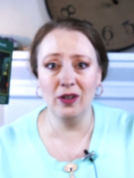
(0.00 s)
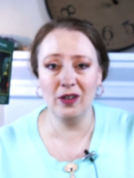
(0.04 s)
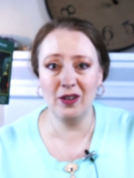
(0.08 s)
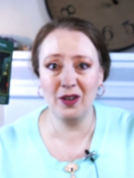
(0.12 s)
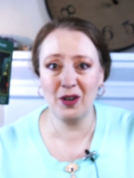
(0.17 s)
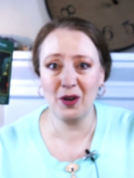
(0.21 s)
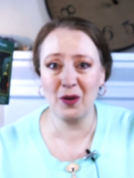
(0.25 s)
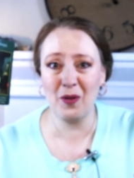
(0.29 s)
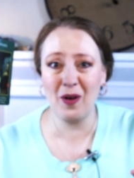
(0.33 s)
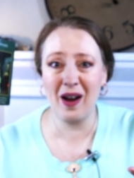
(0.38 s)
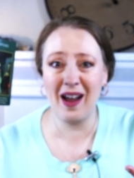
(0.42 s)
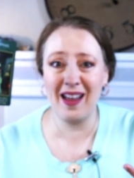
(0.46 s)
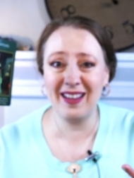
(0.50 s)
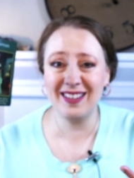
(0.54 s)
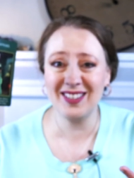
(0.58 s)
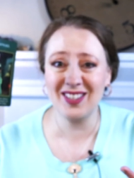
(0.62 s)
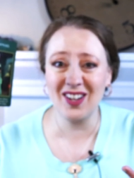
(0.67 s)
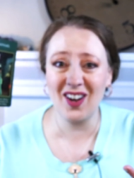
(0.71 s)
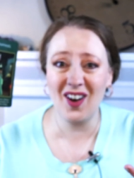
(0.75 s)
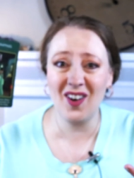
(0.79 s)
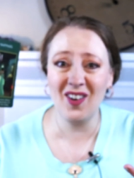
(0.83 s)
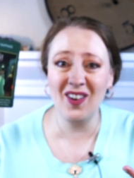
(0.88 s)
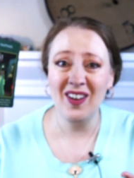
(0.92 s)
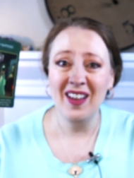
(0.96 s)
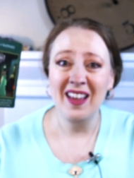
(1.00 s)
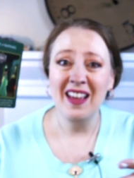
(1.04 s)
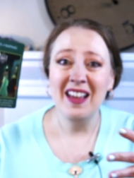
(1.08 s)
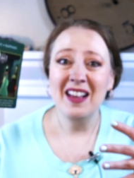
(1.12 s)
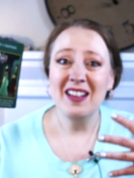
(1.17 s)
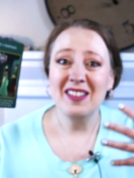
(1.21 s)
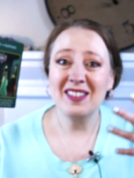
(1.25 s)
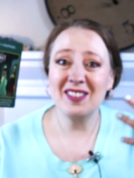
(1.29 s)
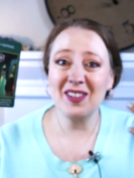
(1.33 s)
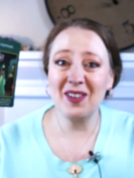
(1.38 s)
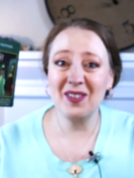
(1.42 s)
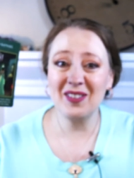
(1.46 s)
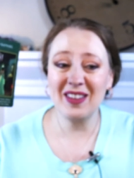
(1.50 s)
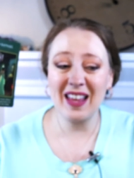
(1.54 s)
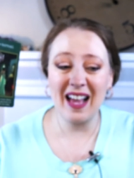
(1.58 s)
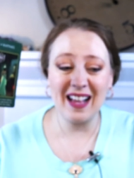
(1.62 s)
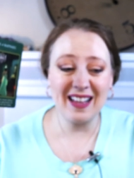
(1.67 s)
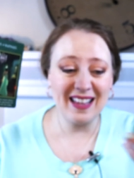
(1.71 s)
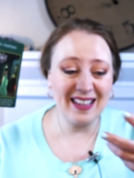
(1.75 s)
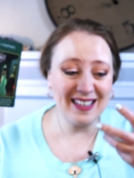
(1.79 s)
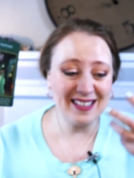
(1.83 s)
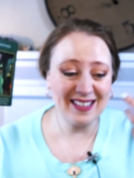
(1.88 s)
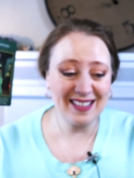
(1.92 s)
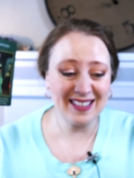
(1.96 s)
right? So, so that
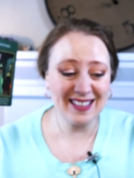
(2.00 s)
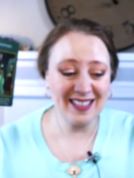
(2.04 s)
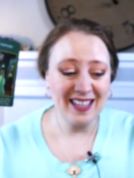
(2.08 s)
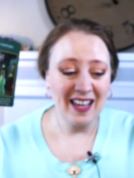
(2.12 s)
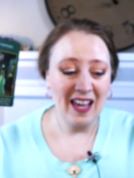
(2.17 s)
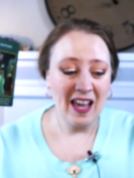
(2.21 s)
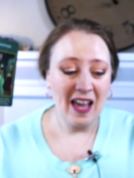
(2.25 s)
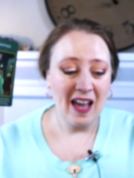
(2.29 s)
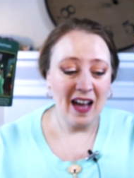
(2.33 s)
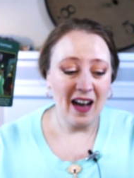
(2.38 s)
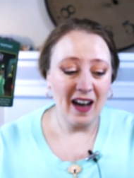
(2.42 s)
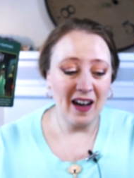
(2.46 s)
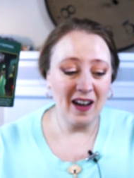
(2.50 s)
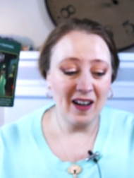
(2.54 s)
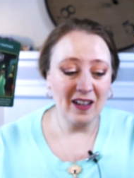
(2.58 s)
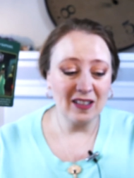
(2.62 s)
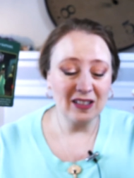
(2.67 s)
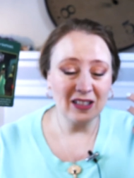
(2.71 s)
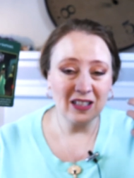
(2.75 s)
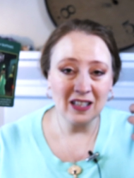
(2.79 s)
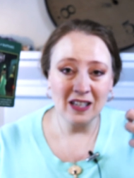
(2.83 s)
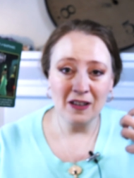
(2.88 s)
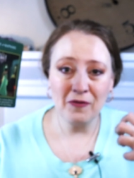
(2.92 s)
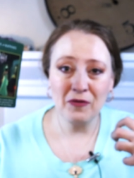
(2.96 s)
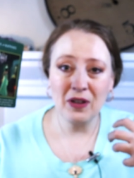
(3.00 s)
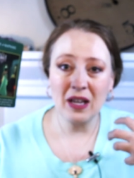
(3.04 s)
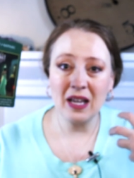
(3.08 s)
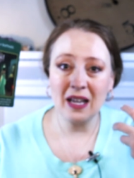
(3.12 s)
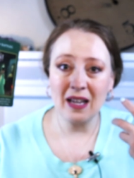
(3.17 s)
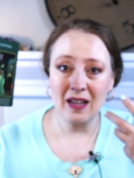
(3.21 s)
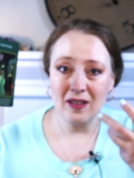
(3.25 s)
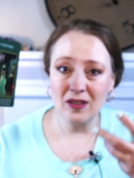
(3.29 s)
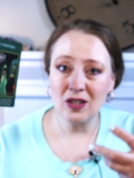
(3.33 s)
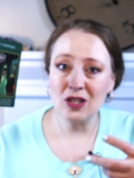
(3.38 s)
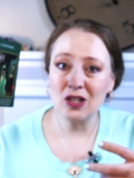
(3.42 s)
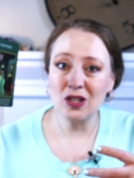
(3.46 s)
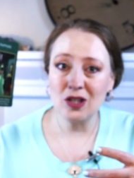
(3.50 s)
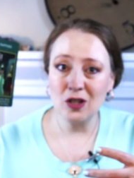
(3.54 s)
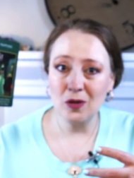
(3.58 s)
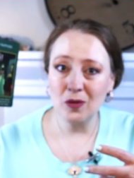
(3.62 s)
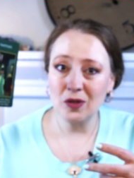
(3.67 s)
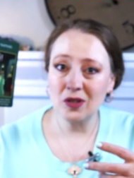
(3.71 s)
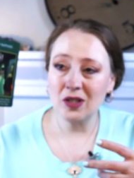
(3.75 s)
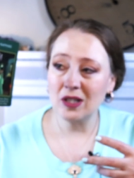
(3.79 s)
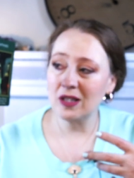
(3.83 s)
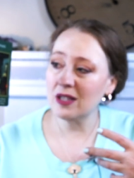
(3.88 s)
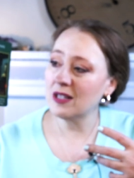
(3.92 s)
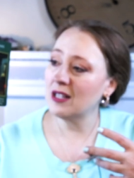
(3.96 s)
is uh, living in this new
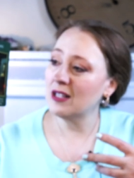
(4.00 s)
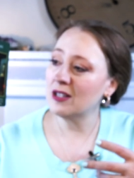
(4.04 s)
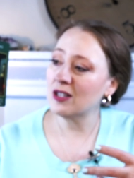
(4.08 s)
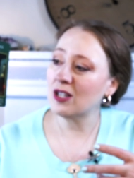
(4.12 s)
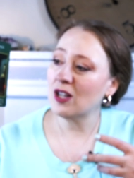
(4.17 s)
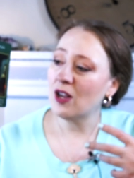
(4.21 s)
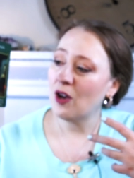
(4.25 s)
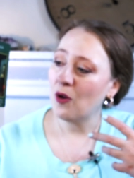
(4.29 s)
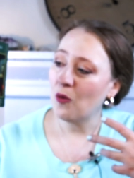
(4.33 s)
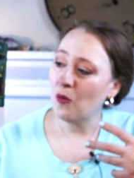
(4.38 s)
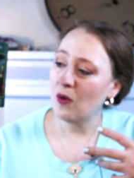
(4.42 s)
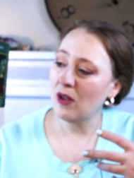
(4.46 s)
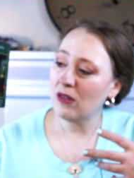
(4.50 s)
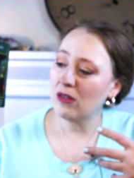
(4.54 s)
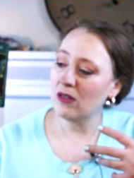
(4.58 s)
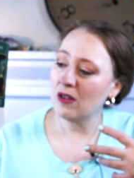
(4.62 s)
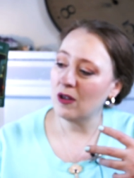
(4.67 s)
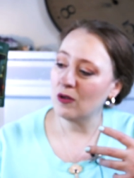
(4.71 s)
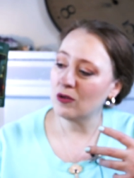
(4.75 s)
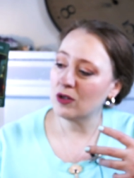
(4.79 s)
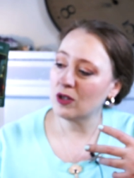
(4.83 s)
existence with you.